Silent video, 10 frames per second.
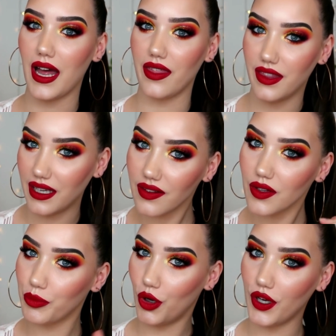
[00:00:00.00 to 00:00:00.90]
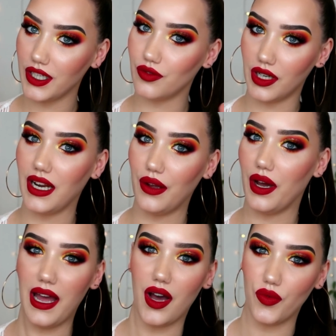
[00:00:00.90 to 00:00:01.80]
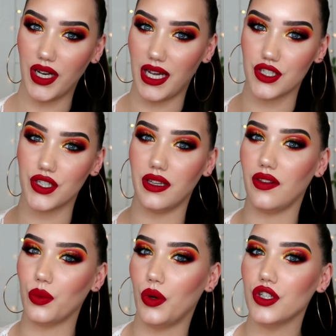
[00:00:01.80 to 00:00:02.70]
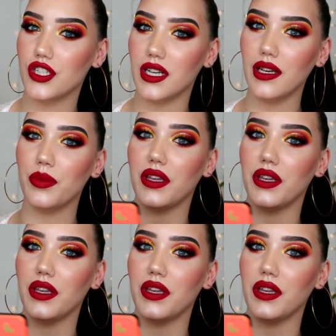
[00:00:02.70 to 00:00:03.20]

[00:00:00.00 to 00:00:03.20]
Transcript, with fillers: At this point right now, I haven't actually swatched it